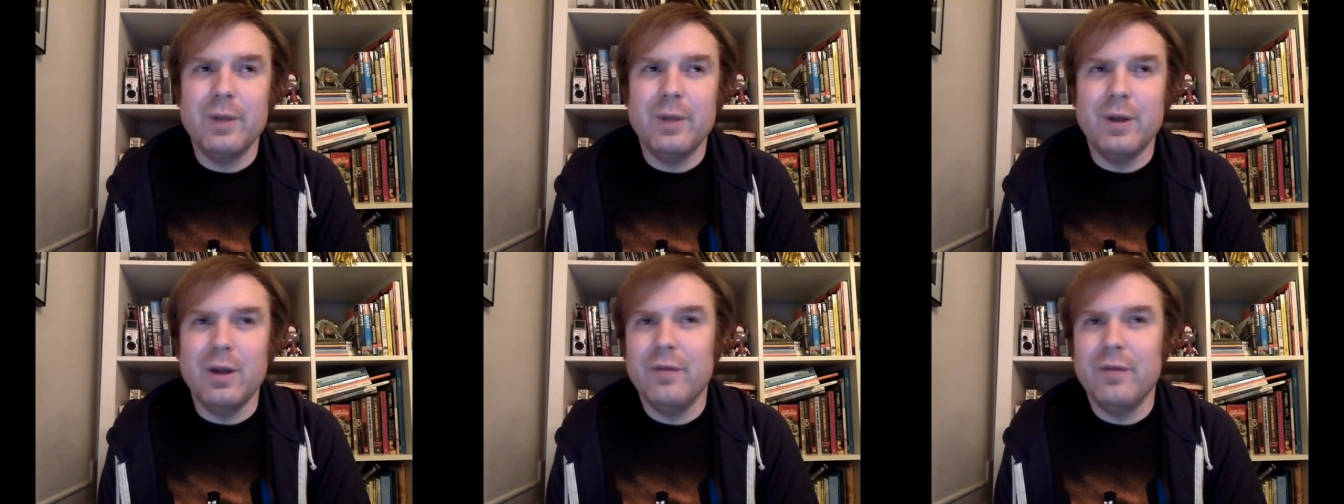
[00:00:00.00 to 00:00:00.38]

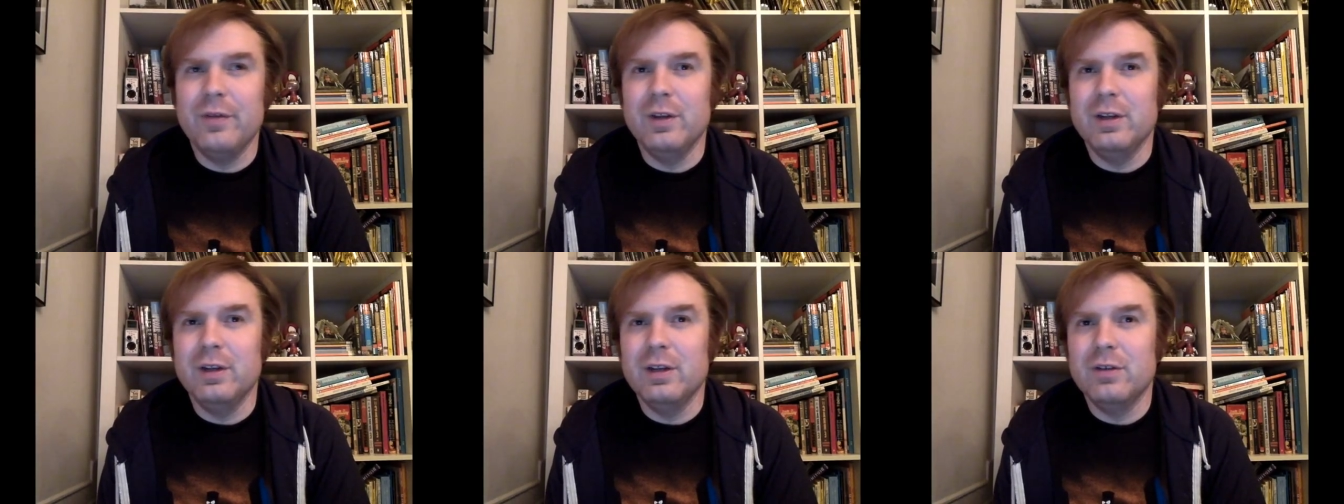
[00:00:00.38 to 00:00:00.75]
but
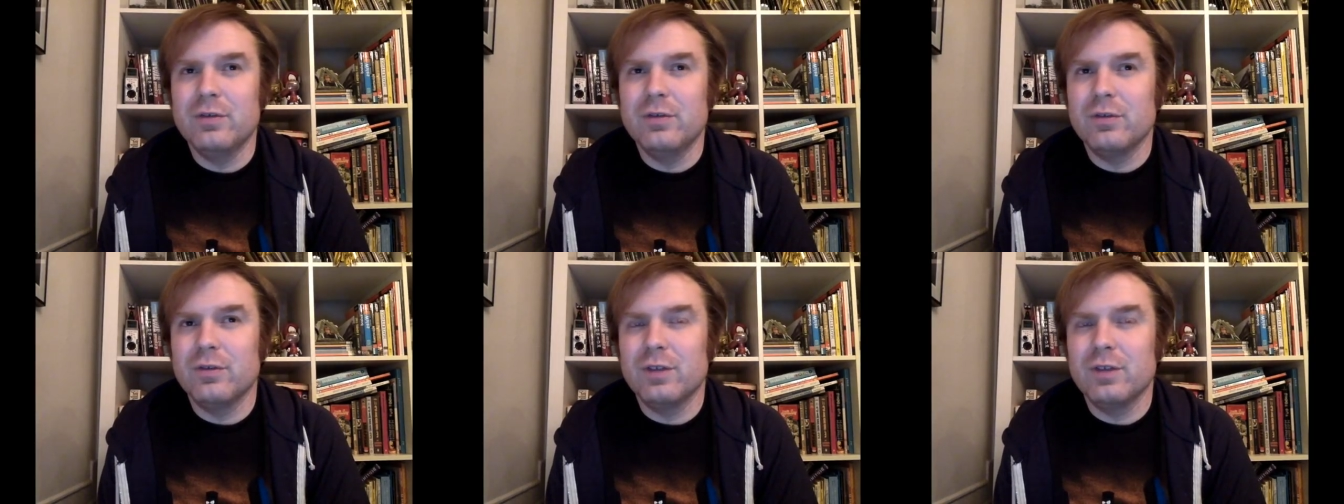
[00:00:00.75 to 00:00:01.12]
off in an
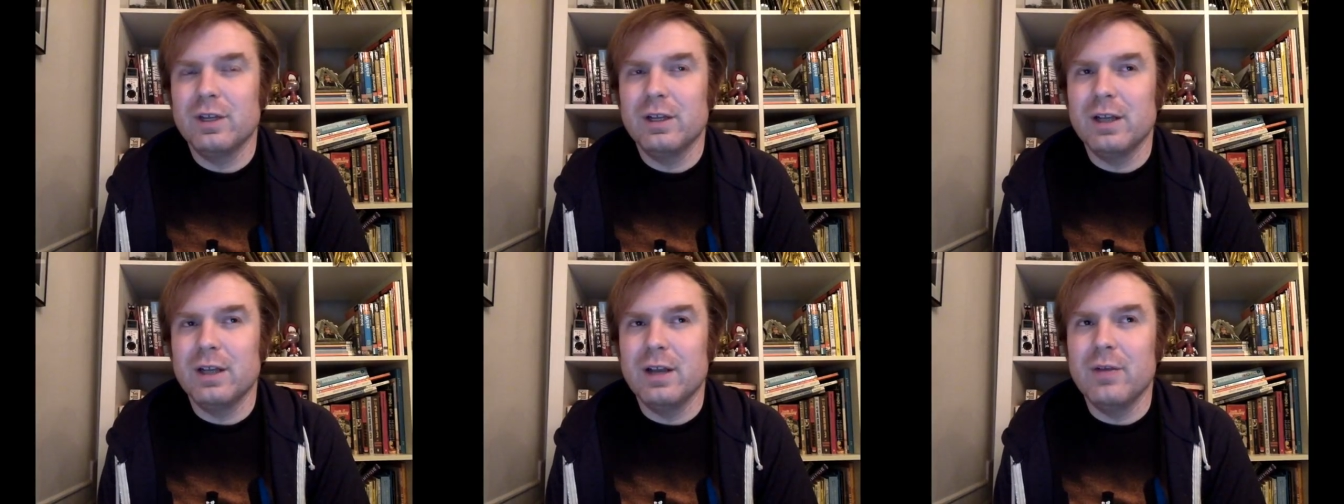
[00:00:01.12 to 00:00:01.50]

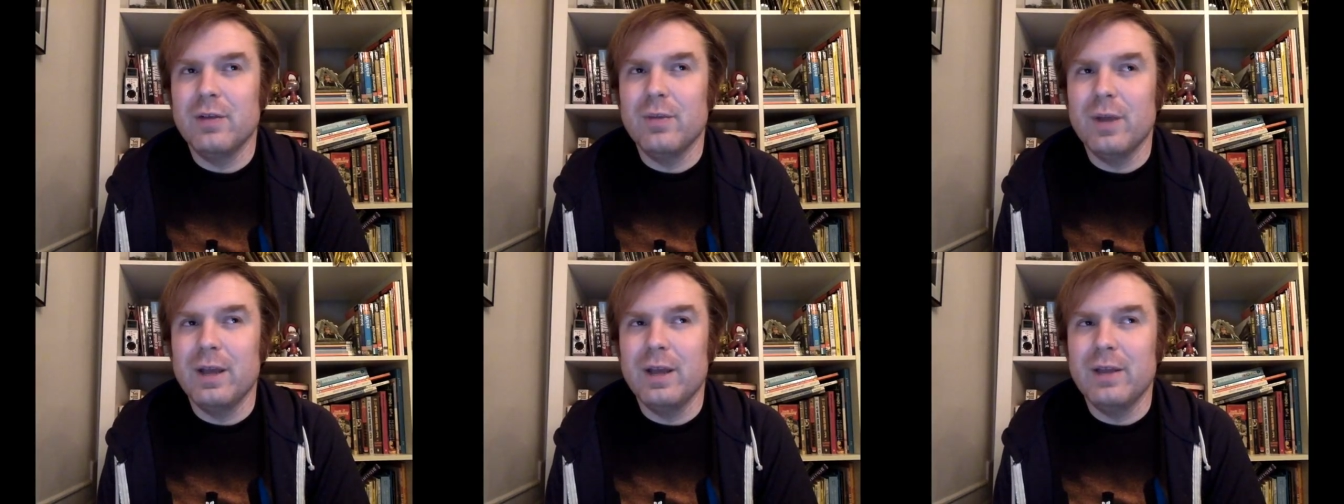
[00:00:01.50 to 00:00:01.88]
interesting kind
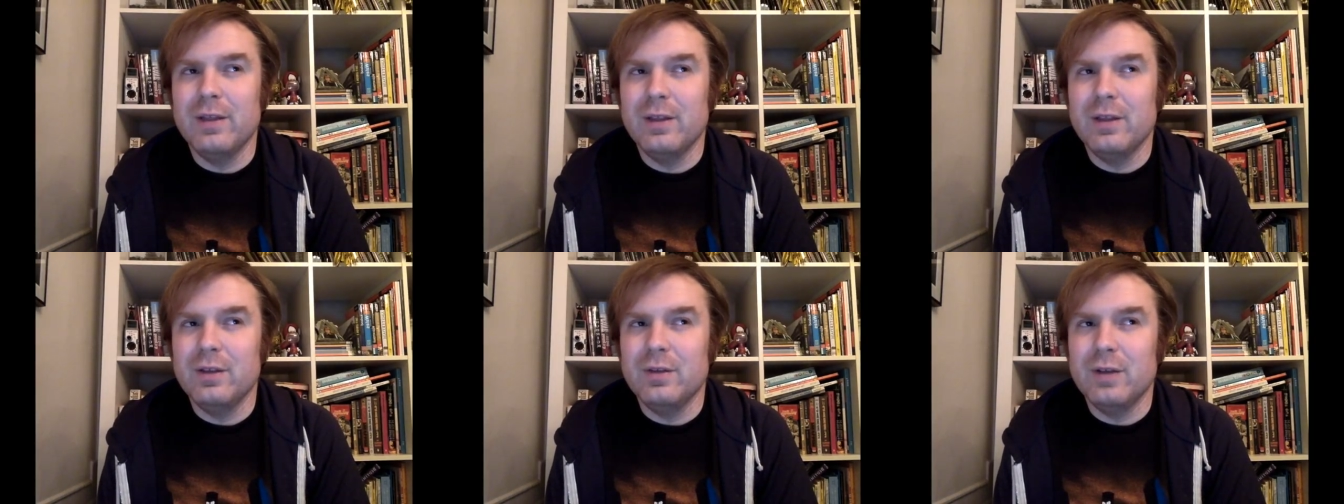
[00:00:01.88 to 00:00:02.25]
of way
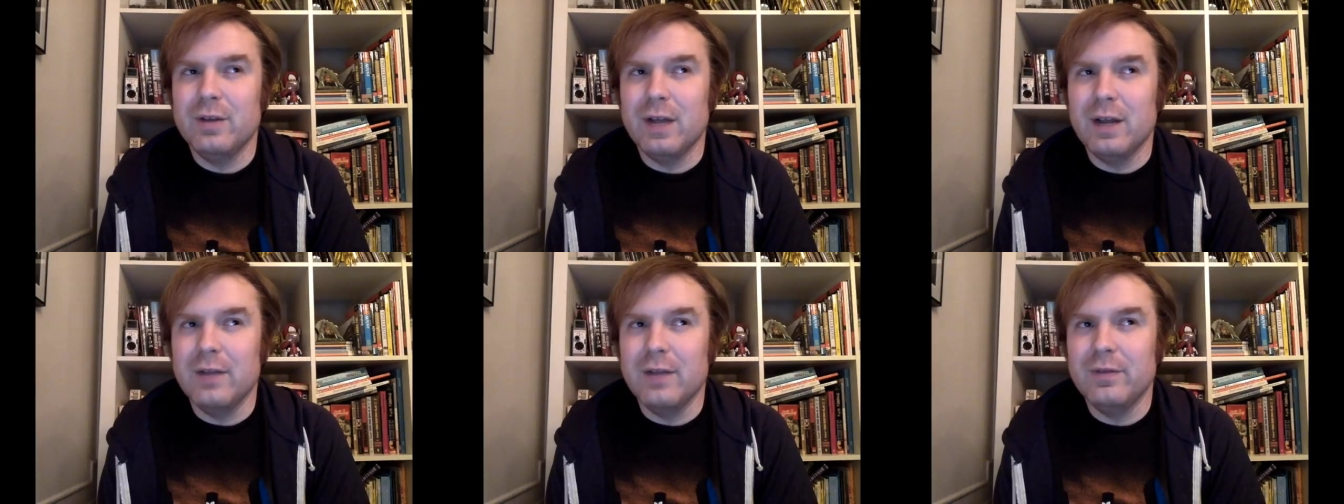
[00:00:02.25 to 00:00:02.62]
that you
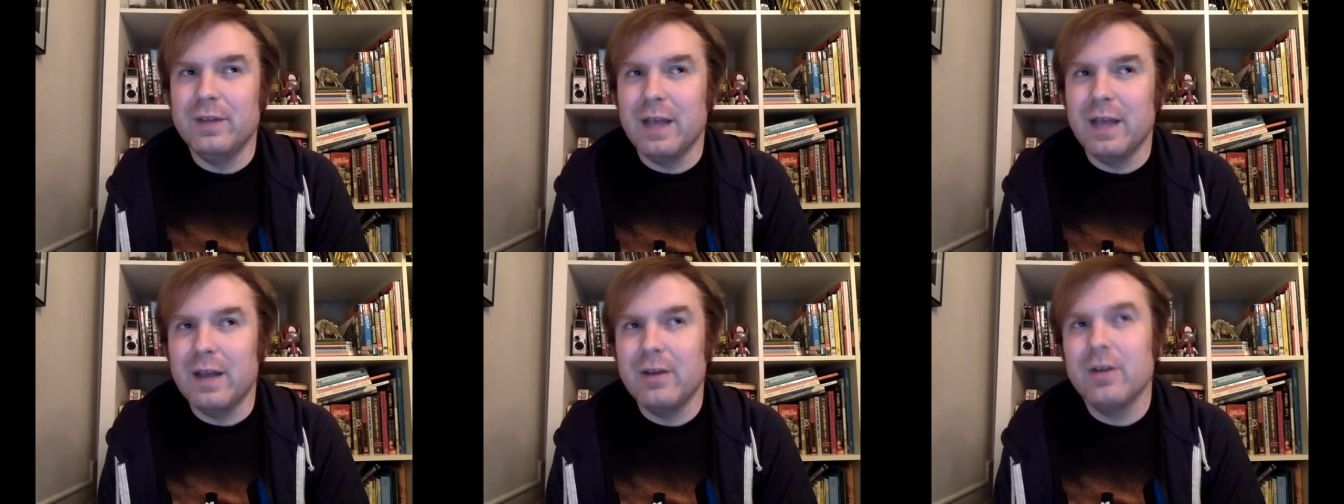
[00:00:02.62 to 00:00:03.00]
kind of
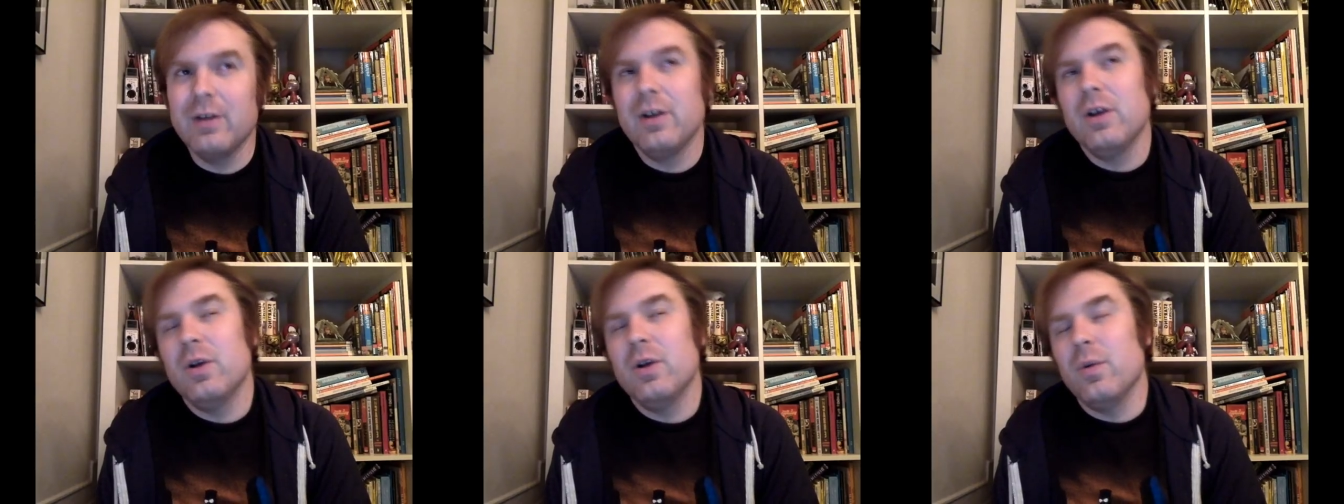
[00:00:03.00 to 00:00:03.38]
get
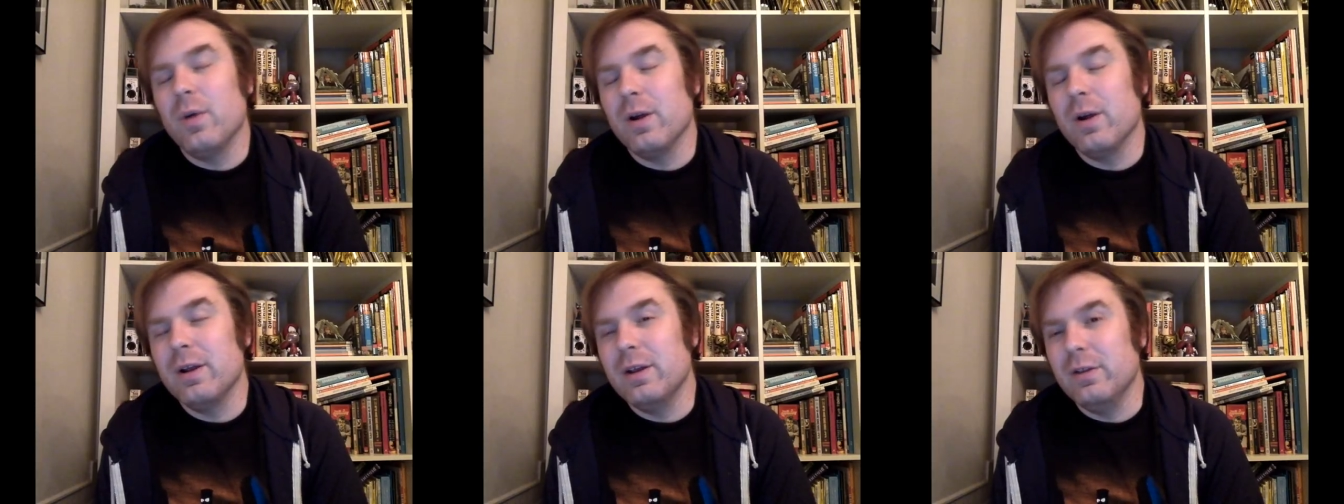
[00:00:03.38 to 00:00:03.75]

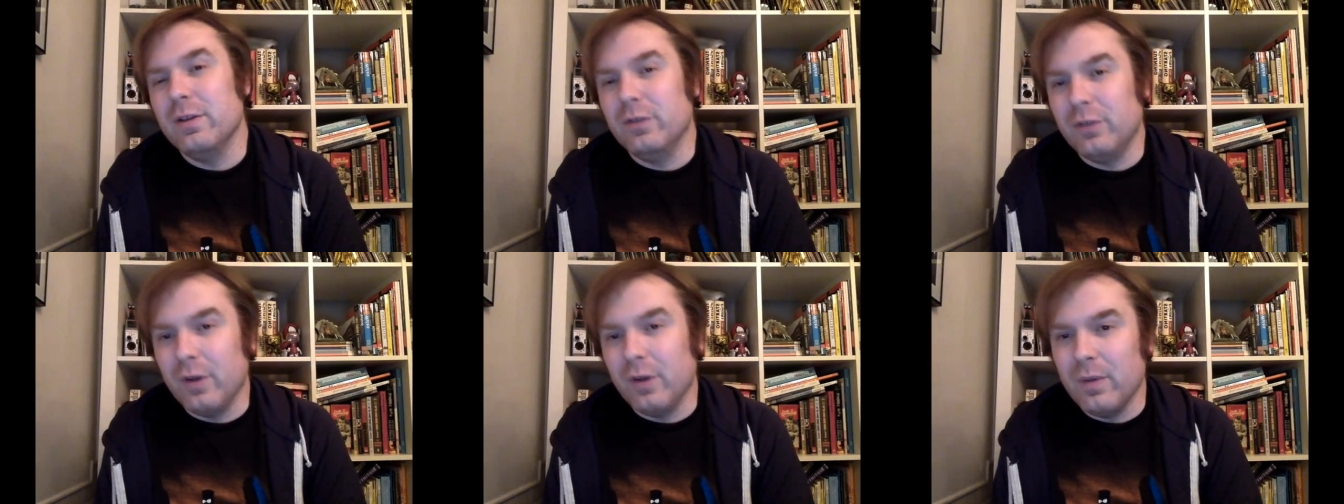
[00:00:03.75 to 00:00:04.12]
where
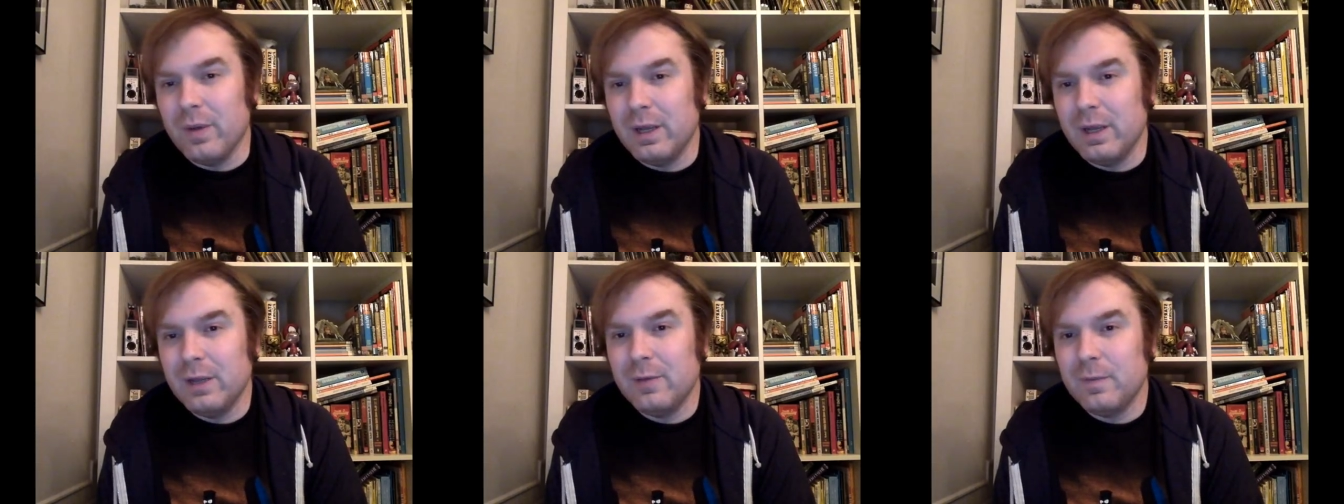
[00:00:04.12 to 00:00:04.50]
he's
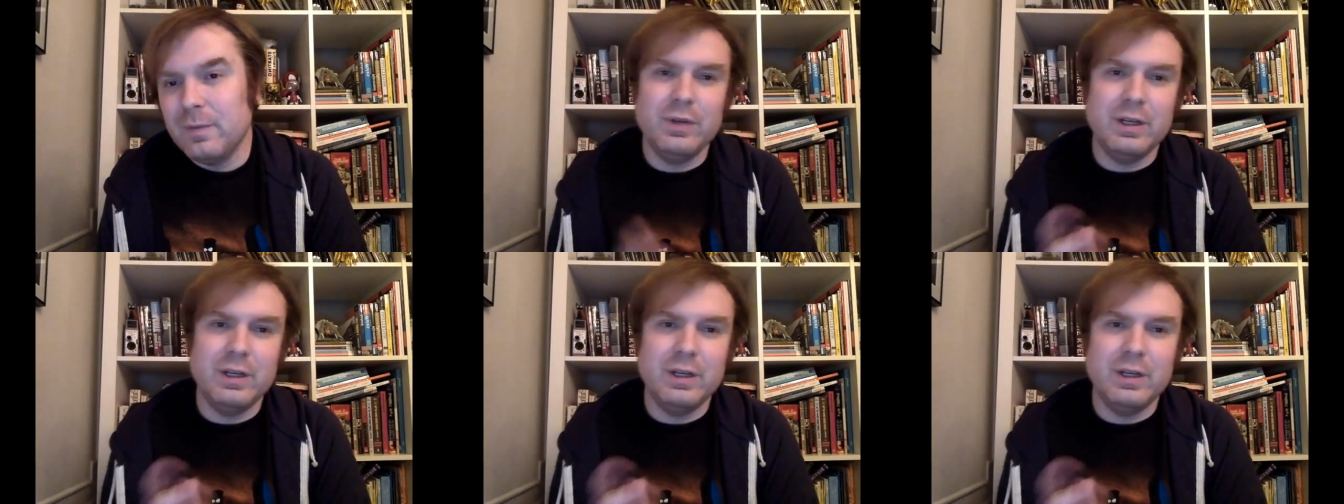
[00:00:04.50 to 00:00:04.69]
going.